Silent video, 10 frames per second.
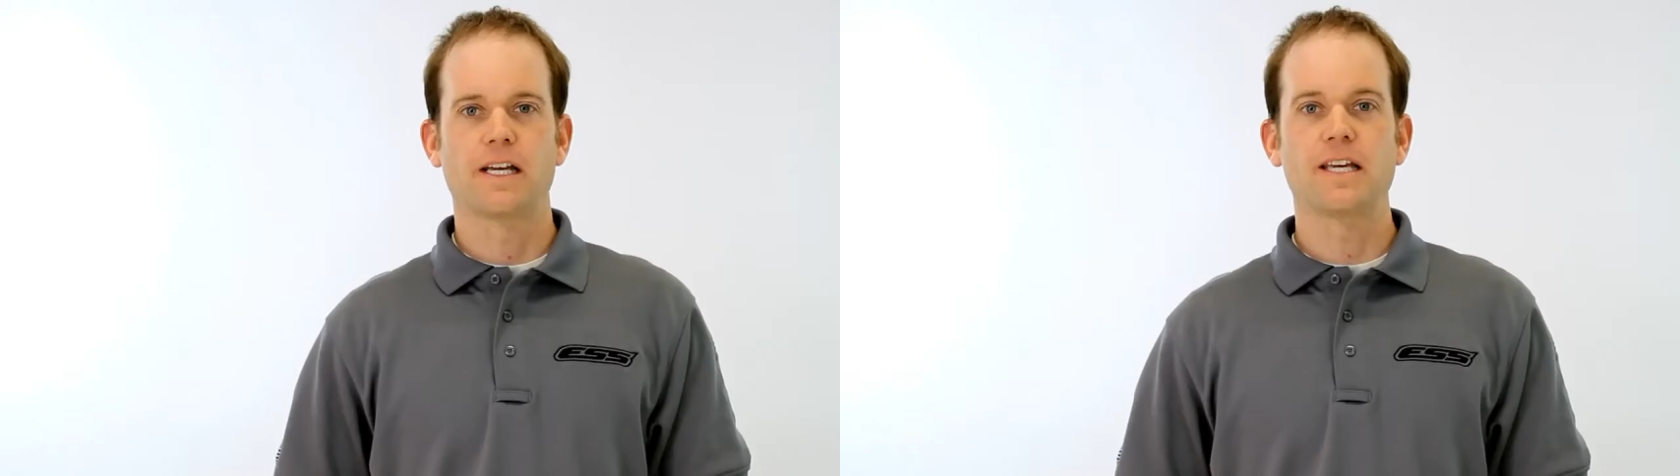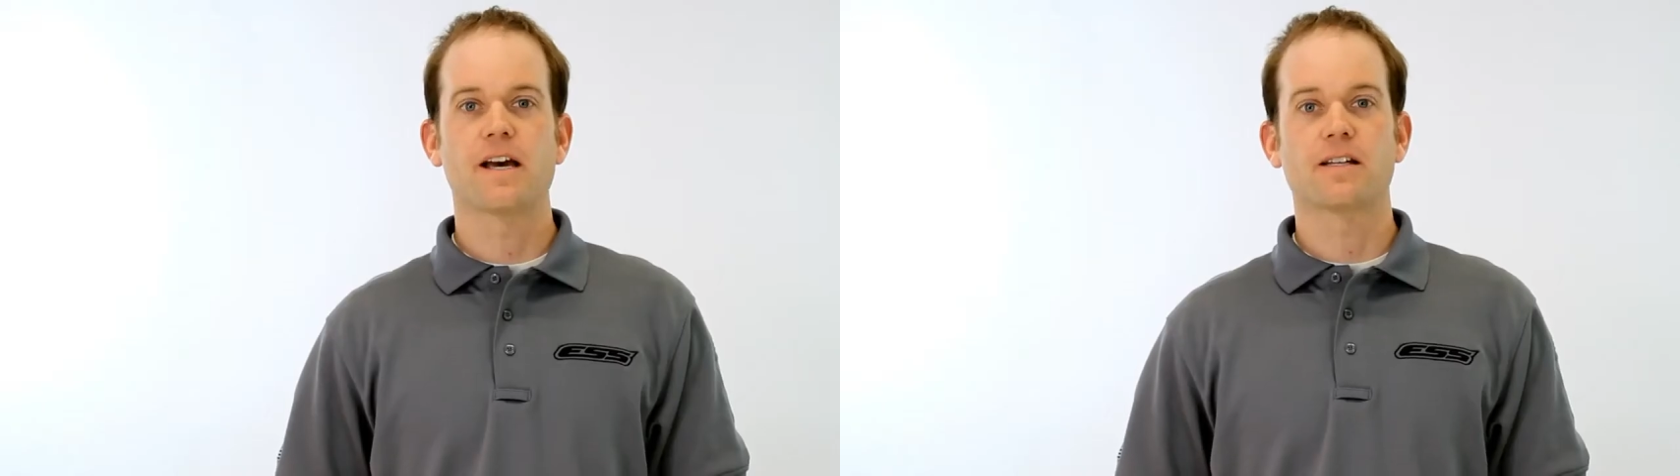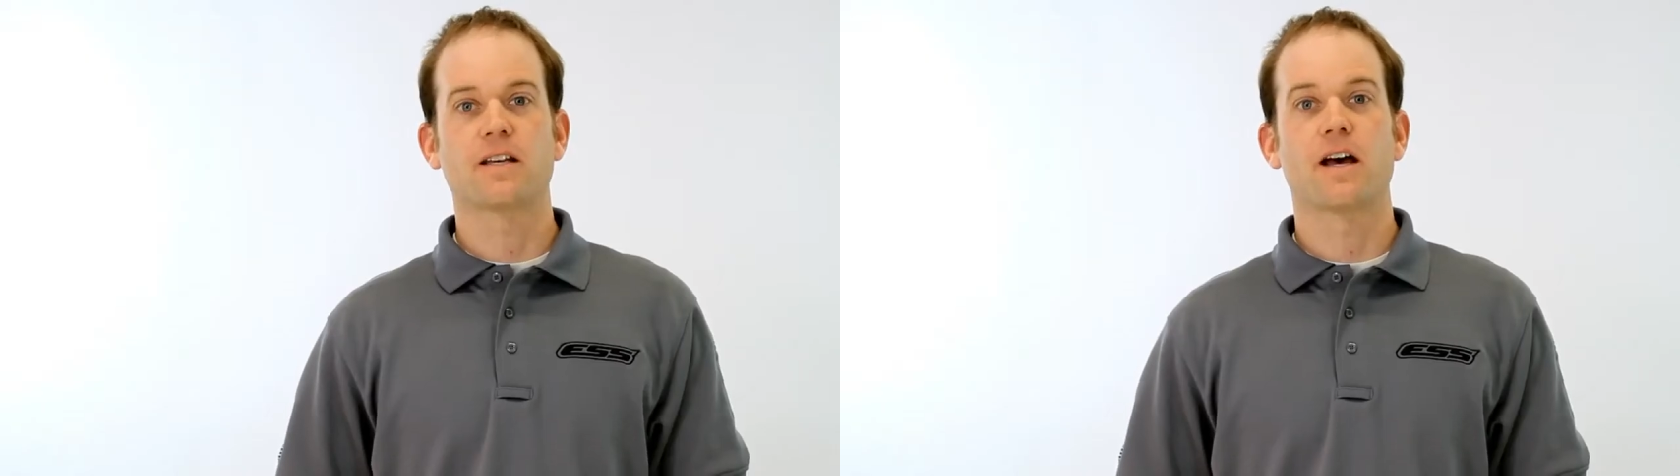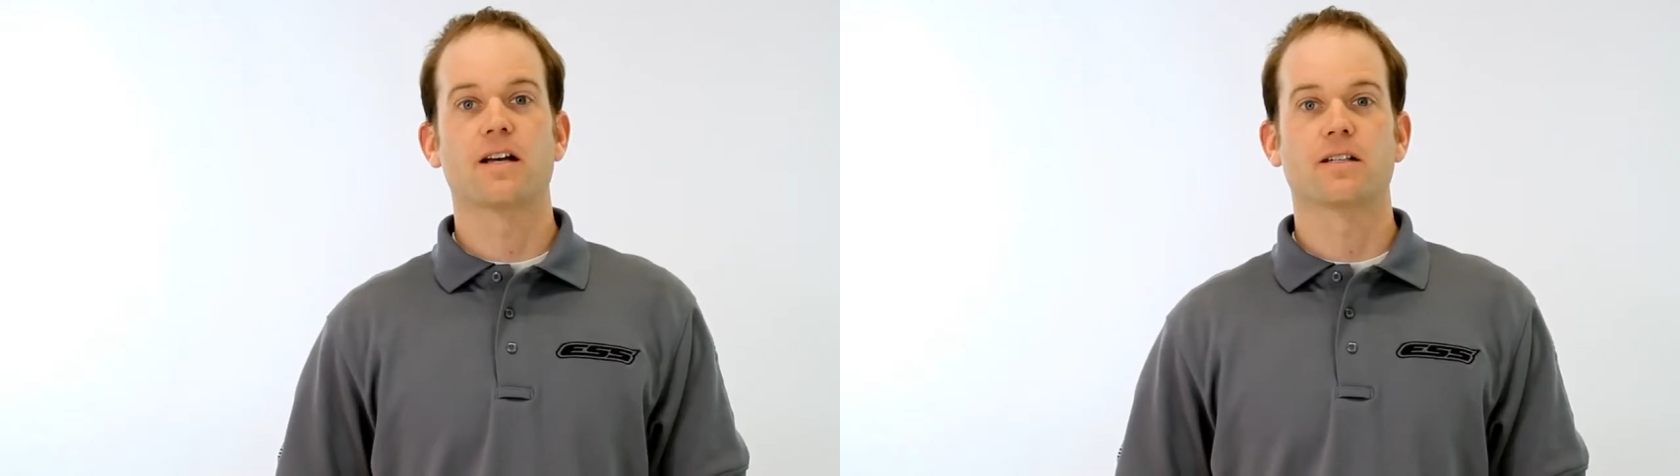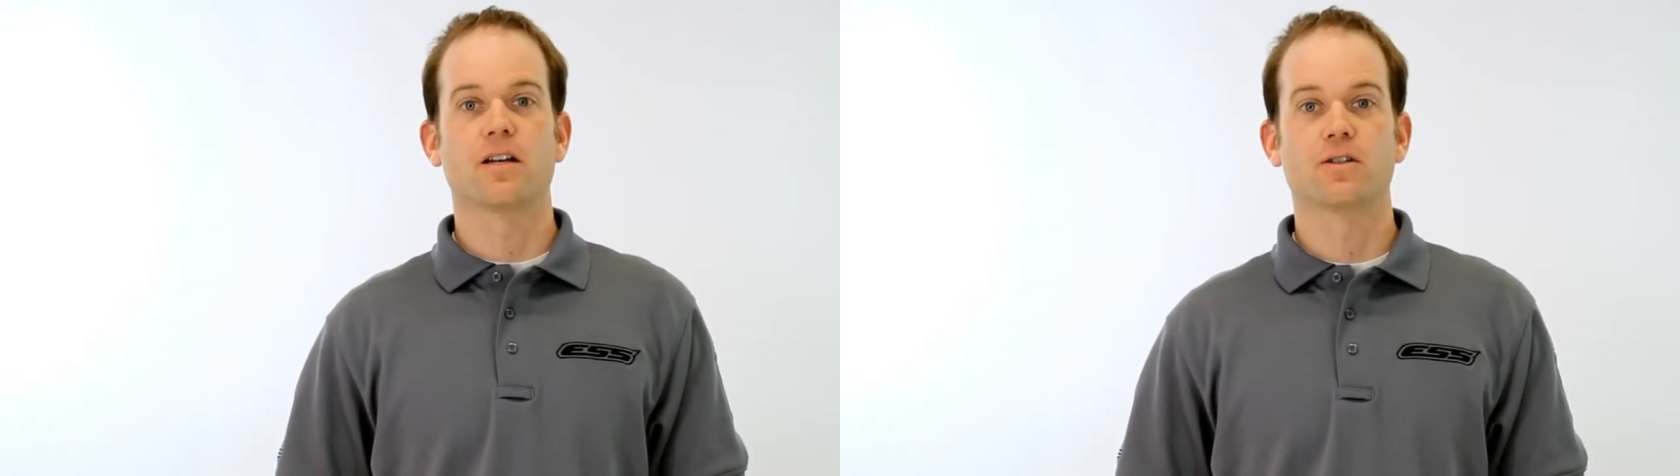
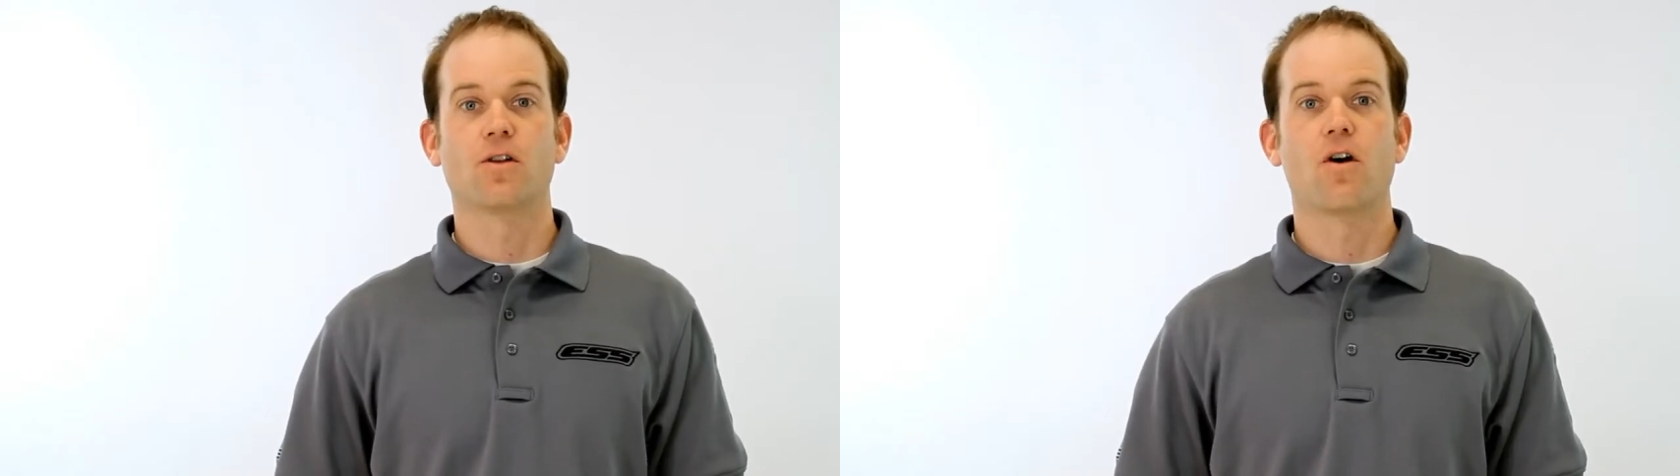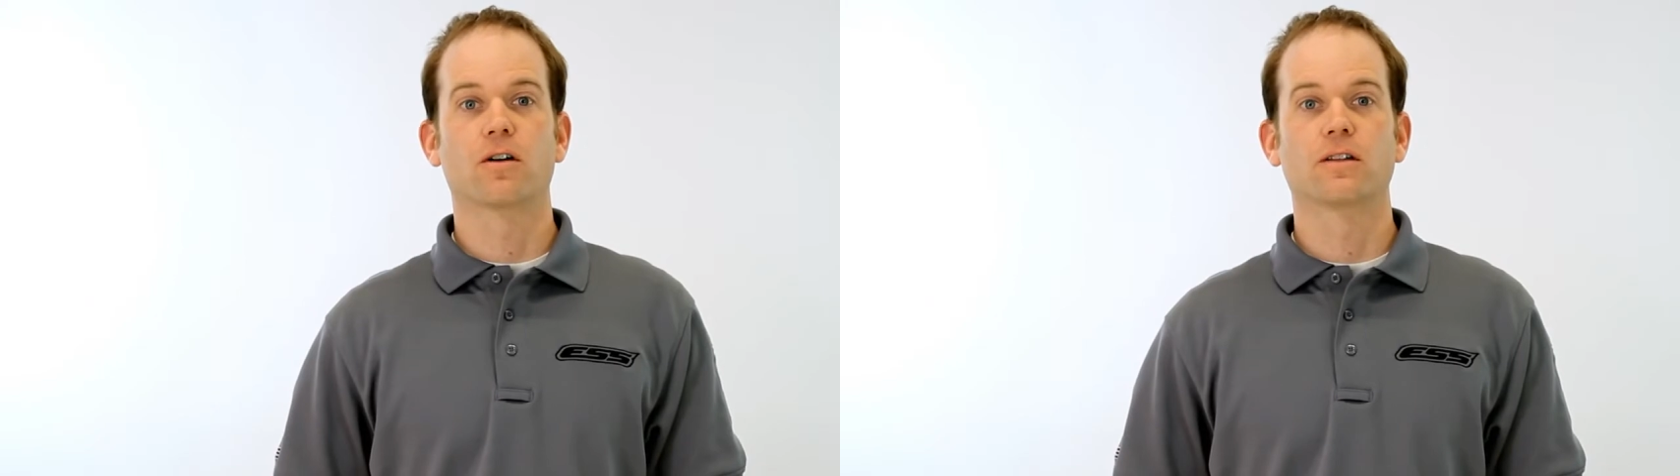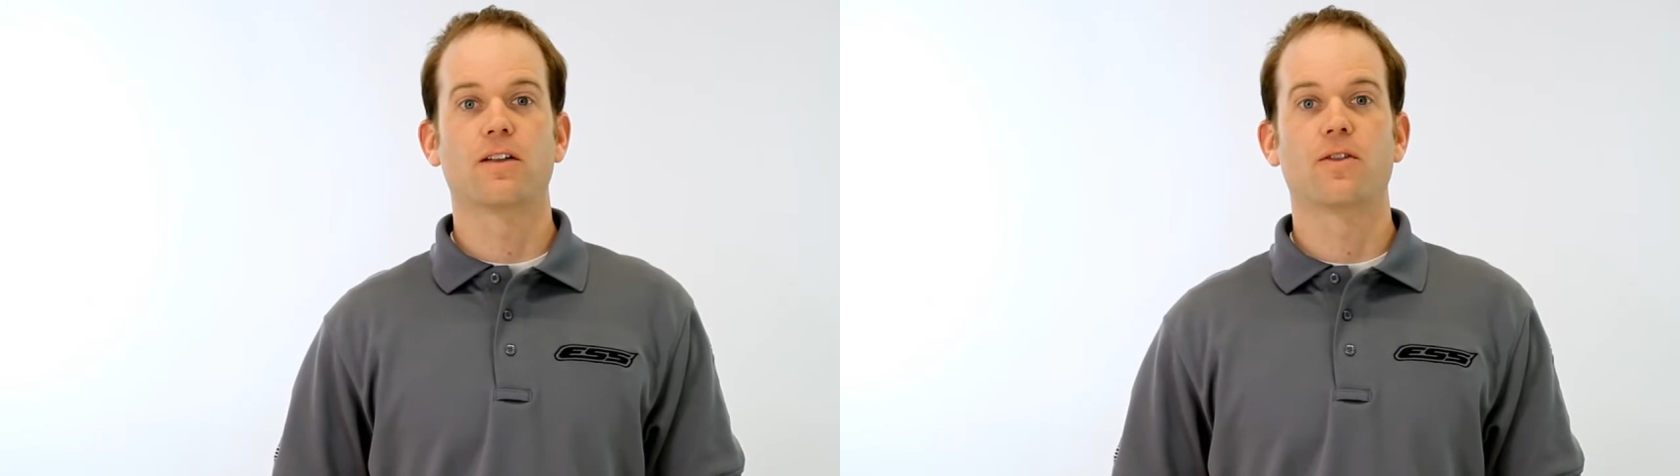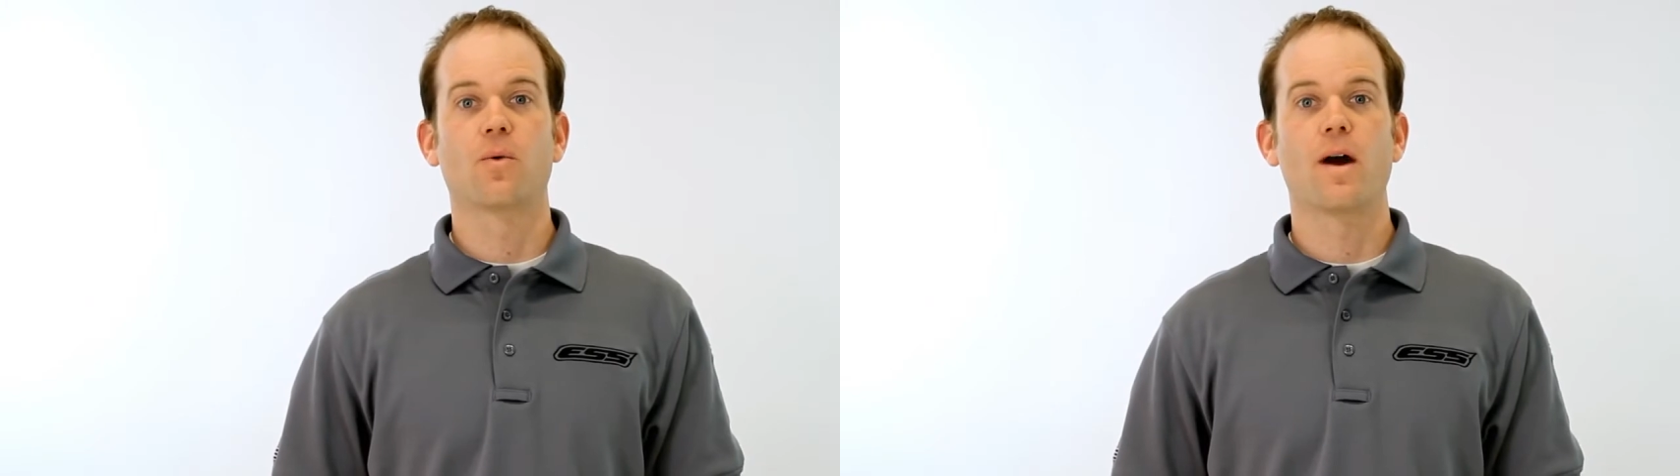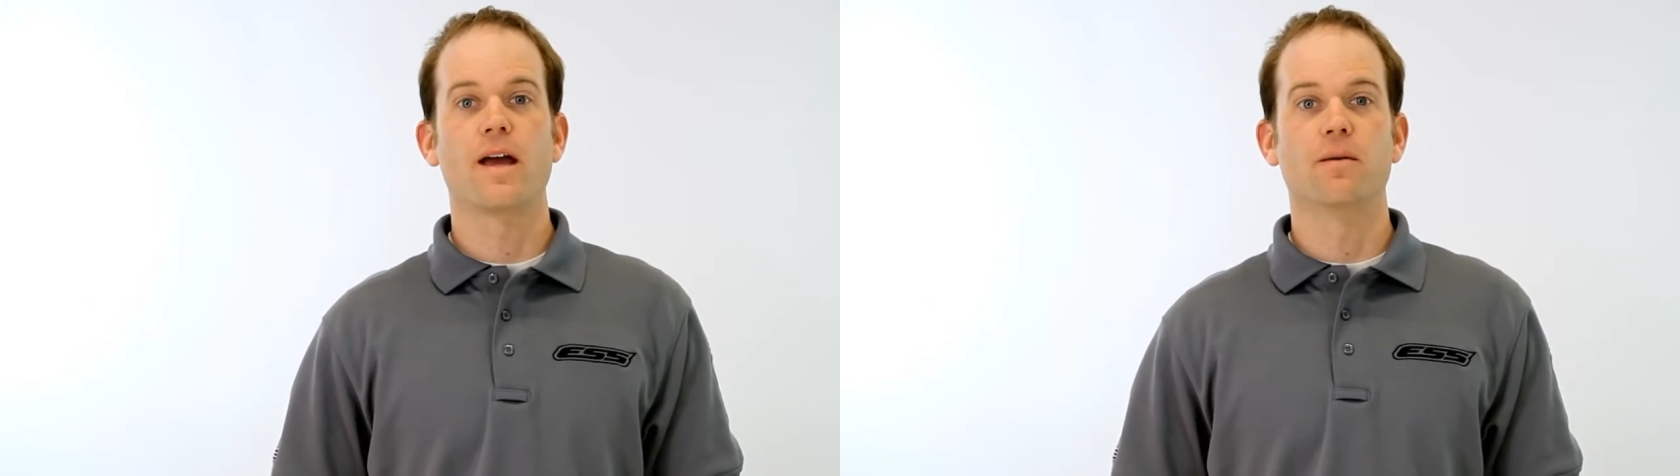ESS has long led the way